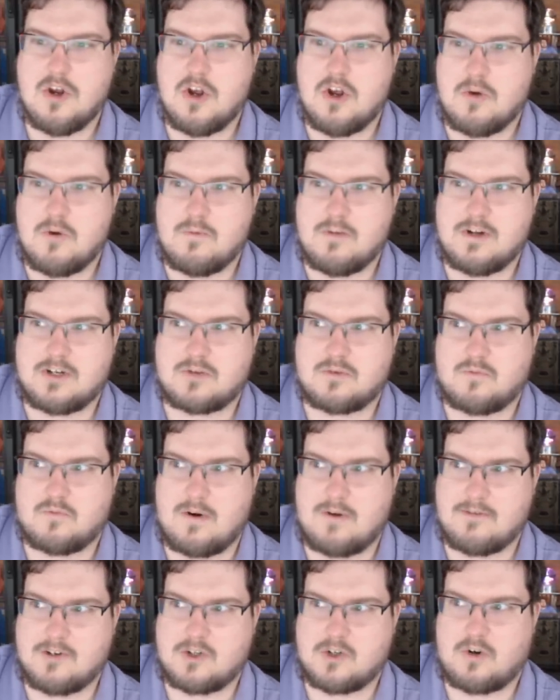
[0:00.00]
which
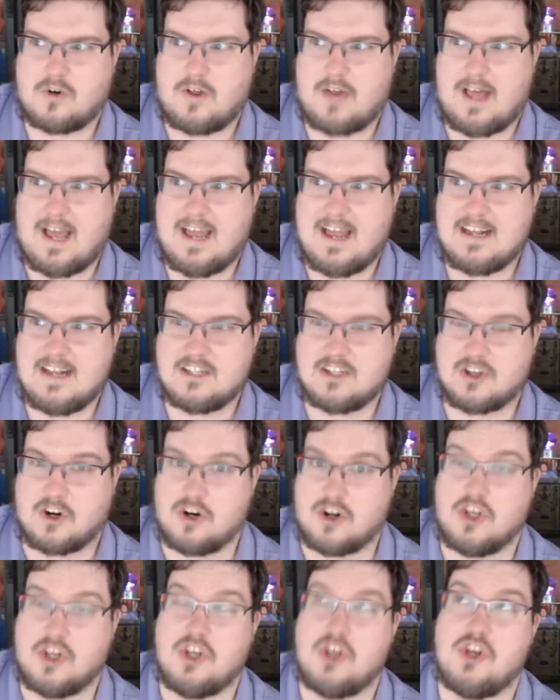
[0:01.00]
River Troll Hags are
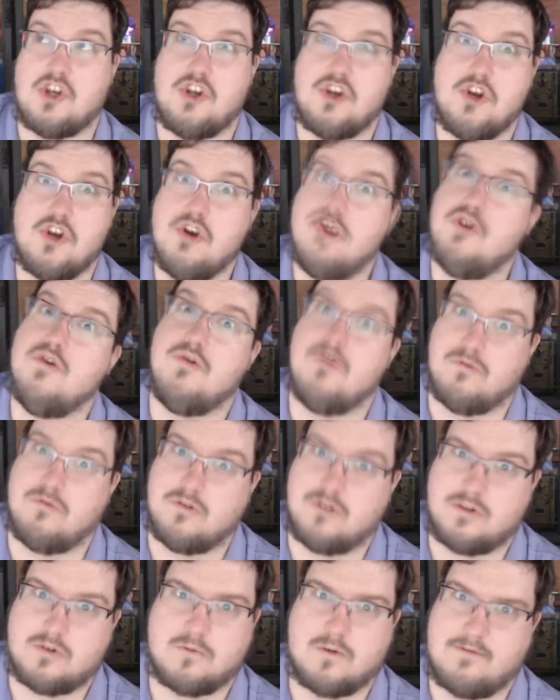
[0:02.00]
huge
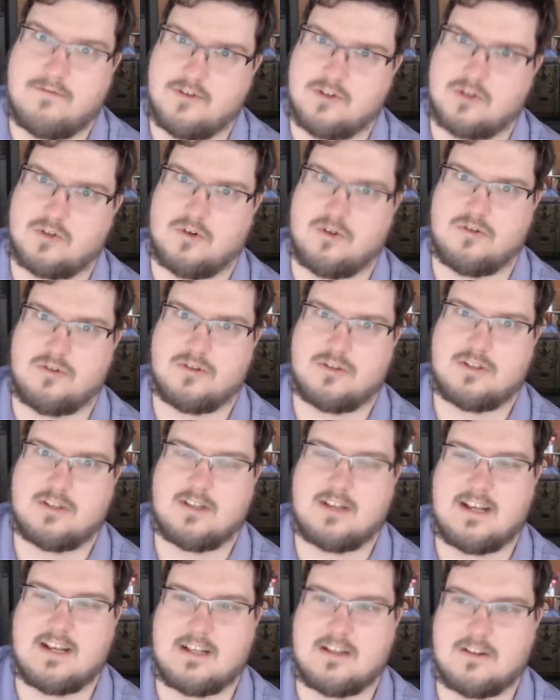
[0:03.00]
river trolls.
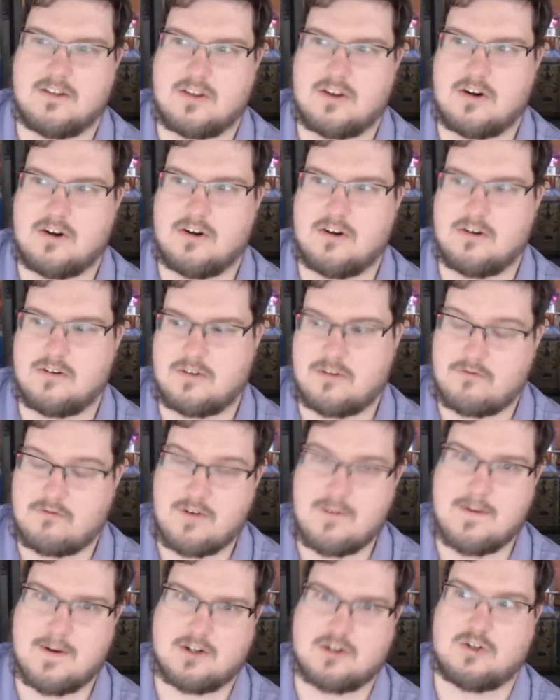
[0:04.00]
Like, they're
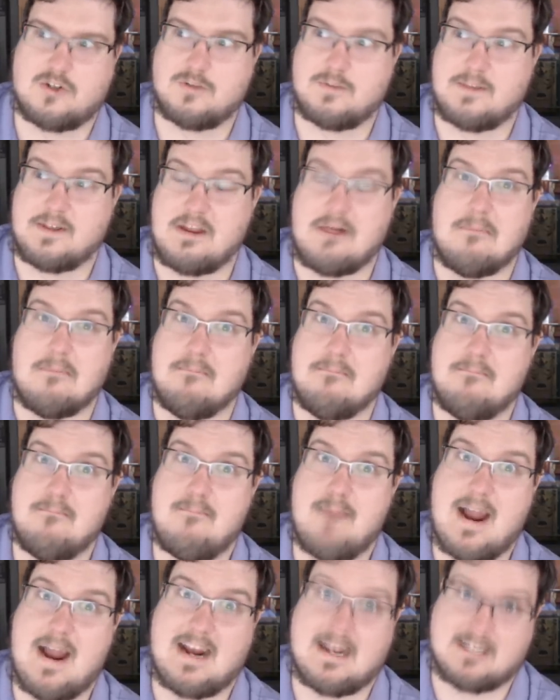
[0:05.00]
female trolls, but they're
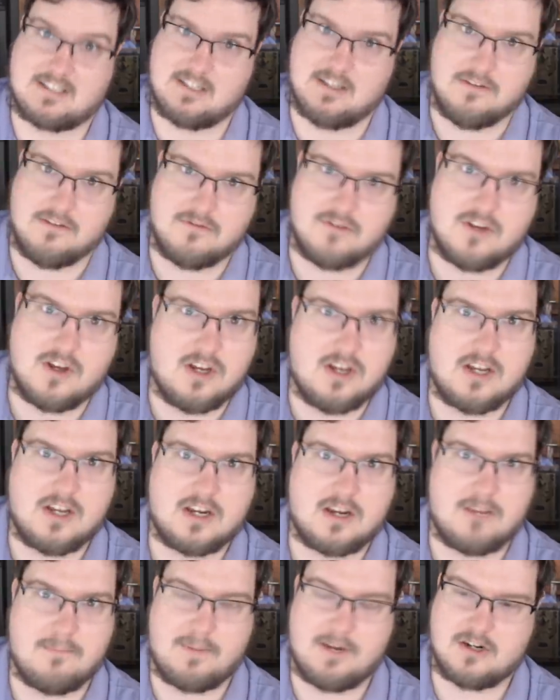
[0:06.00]
massive
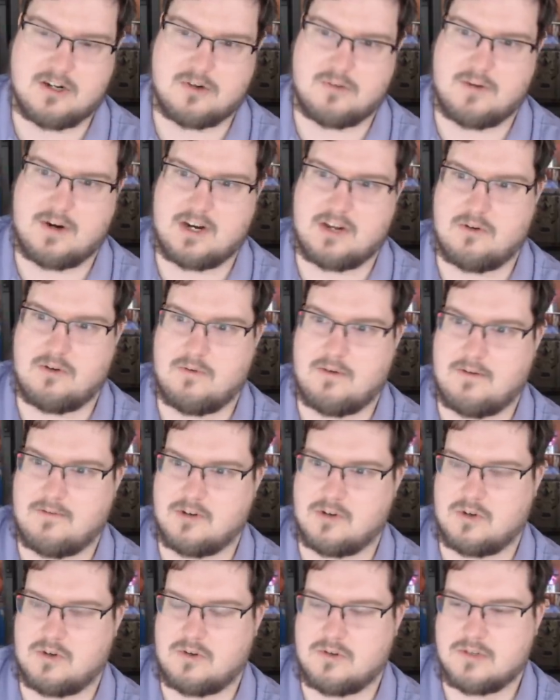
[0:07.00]
compared to regular river
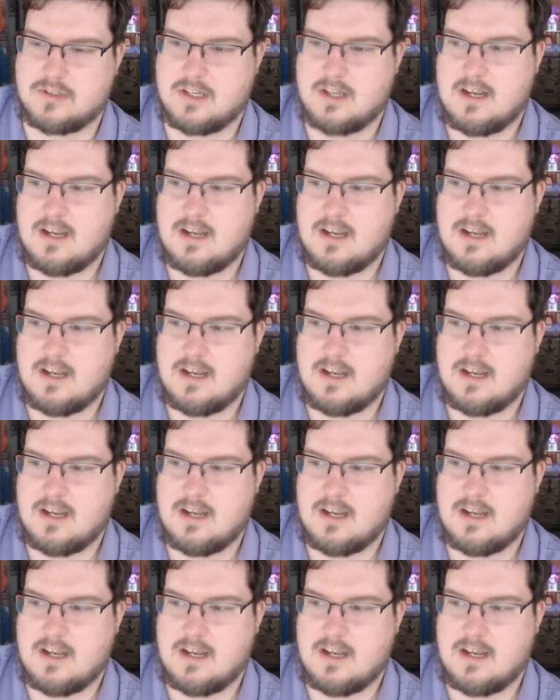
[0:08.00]
trolls.